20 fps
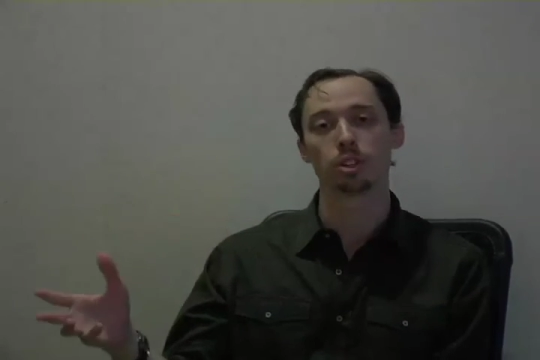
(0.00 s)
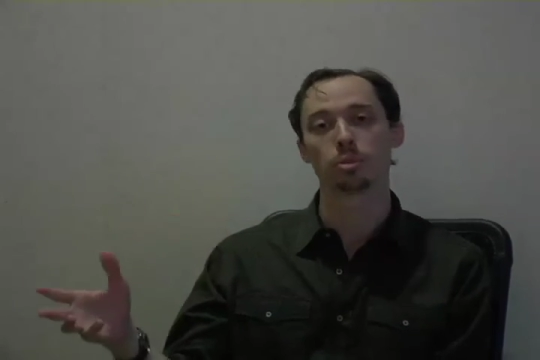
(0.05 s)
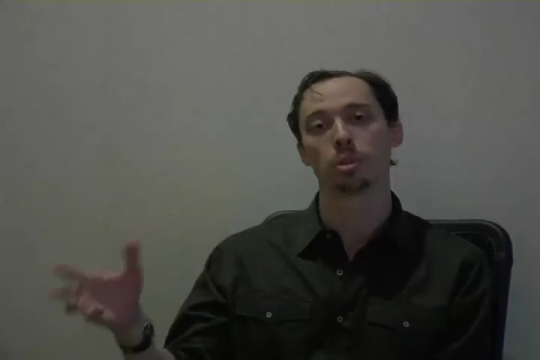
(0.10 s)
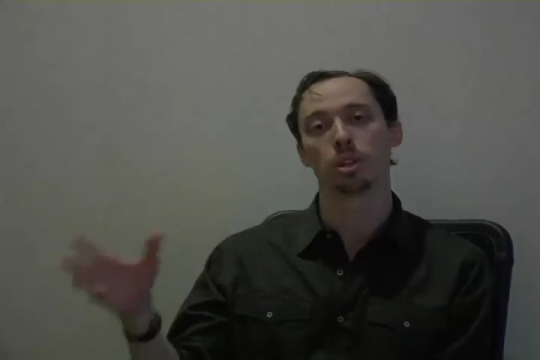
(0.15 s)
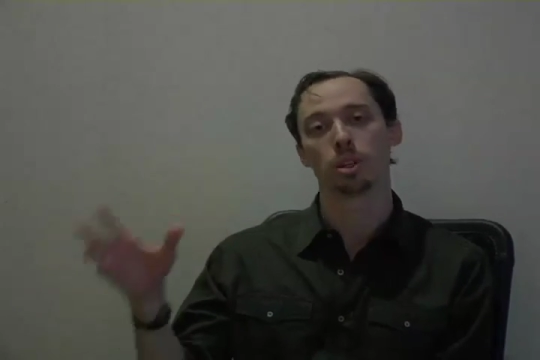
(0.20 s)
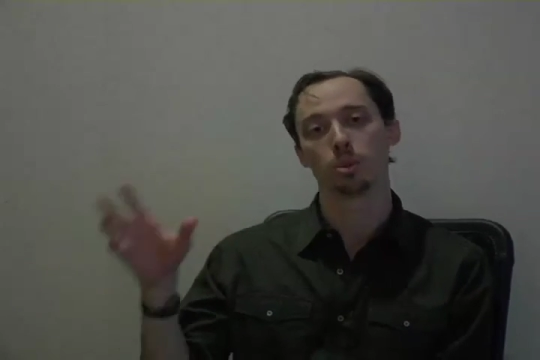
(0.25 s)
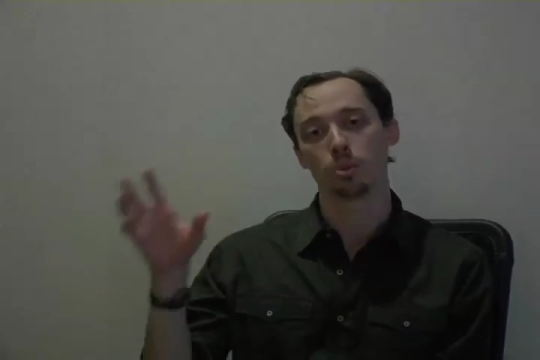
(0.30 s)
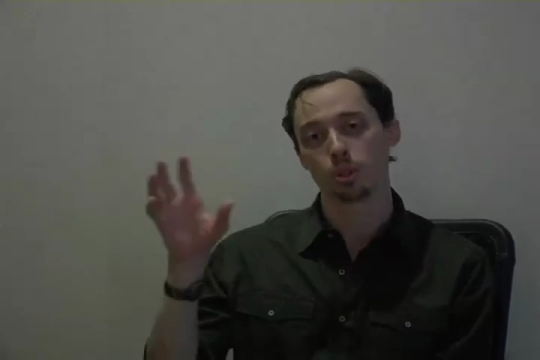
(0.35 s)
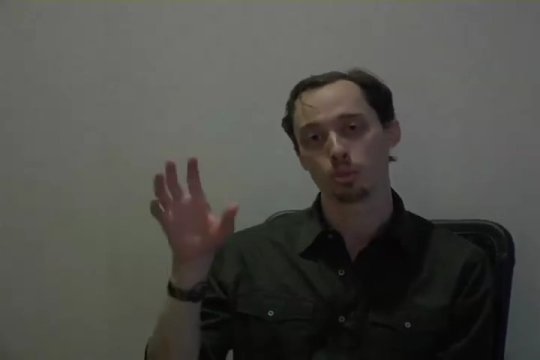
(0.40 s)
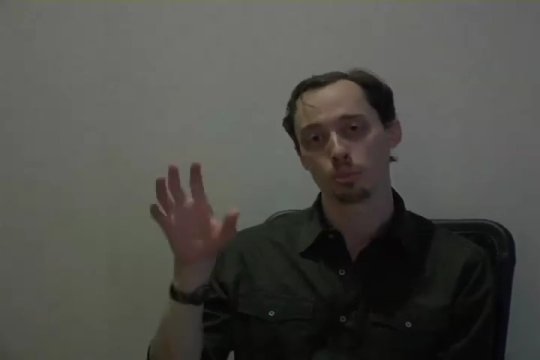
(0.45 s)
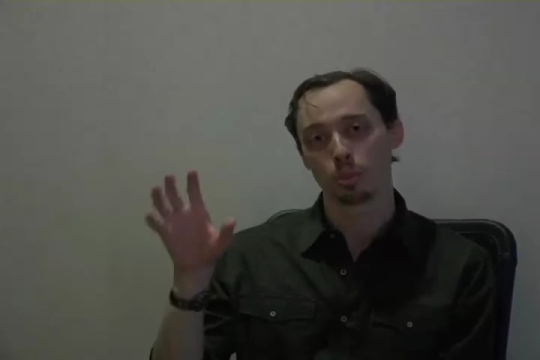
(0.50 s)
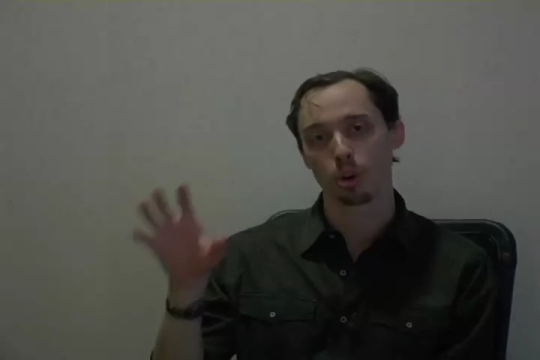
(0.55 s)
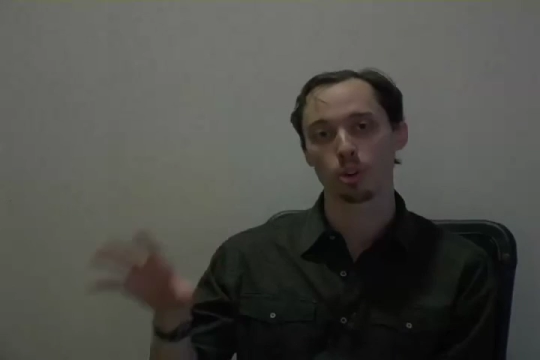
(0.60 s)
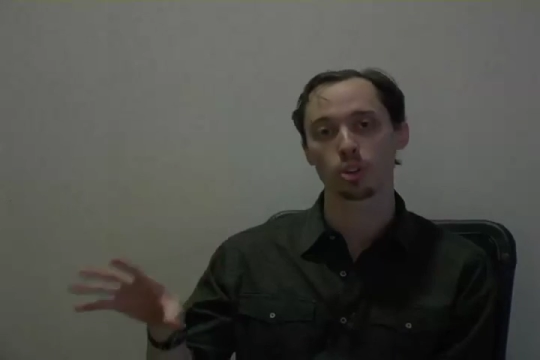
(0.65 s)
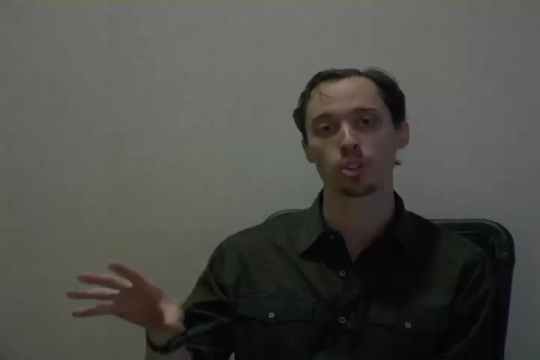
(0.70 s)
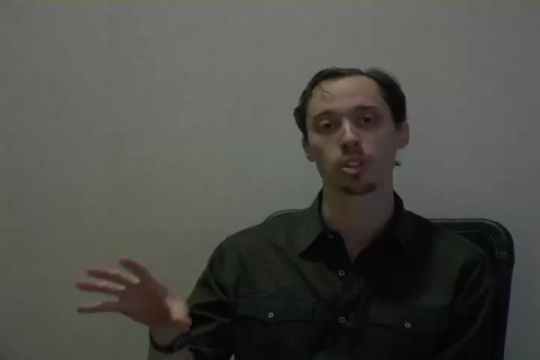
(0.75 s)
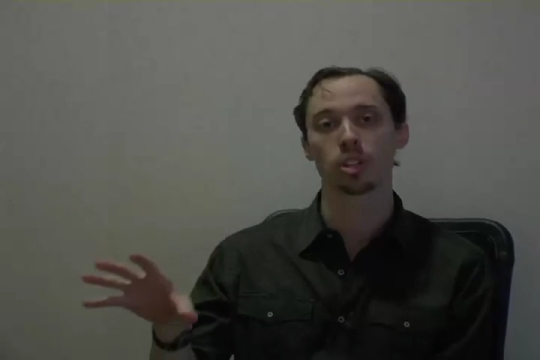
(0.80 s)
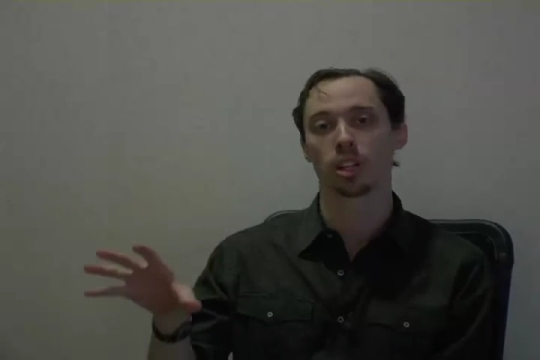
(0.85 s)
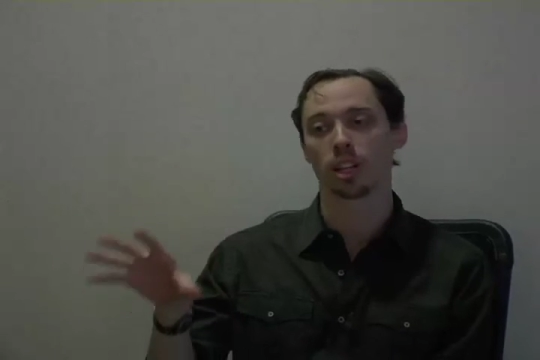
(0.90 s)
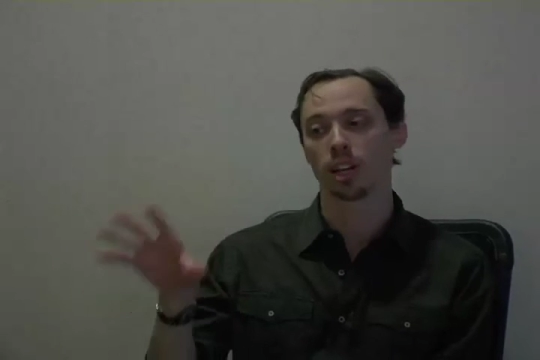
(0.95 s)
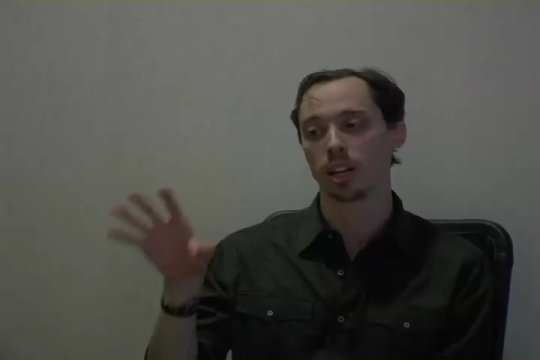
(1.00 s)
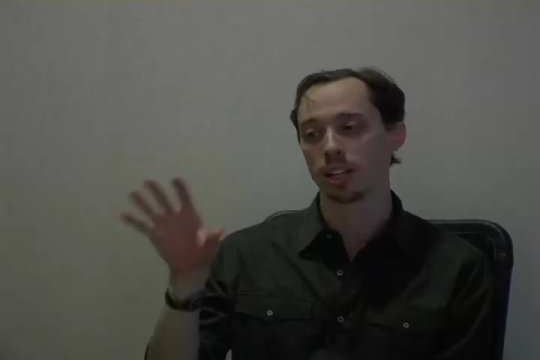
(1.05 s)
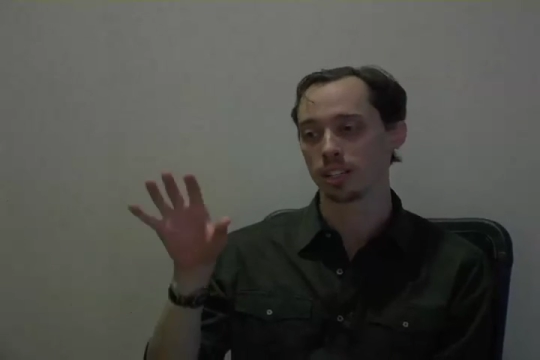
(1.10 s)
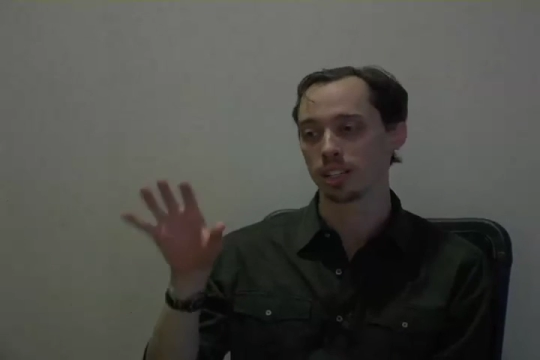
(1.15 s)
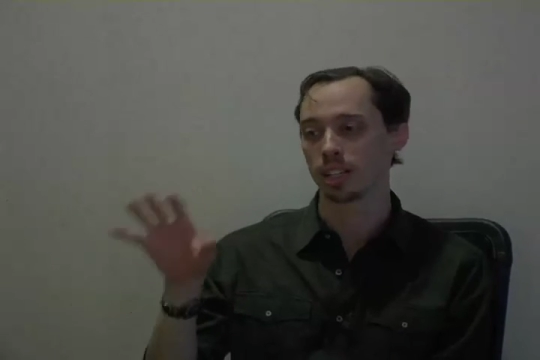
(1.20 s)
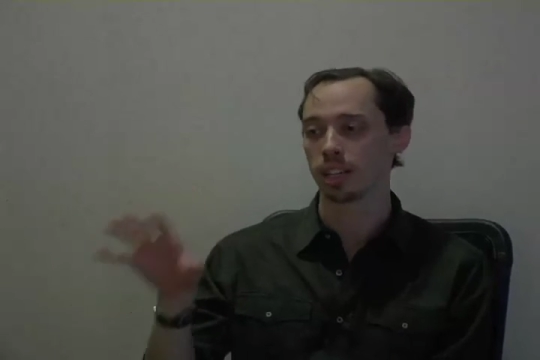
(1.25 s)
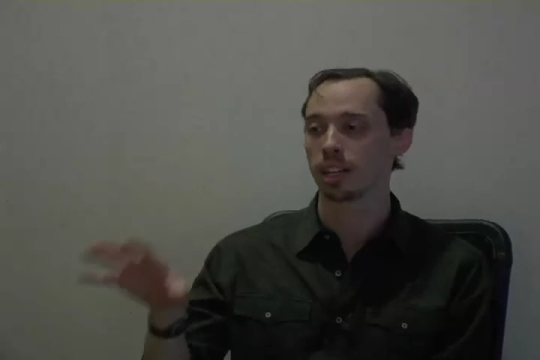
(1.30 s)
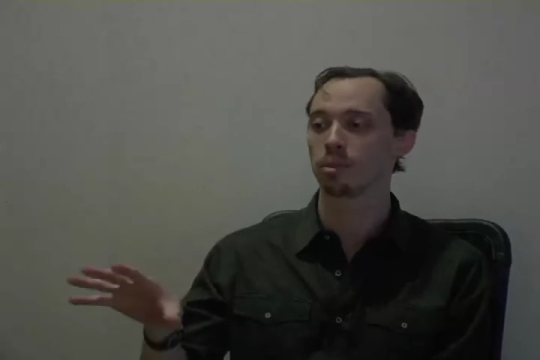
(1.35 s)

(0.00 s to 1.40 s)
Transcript: but it was personalizing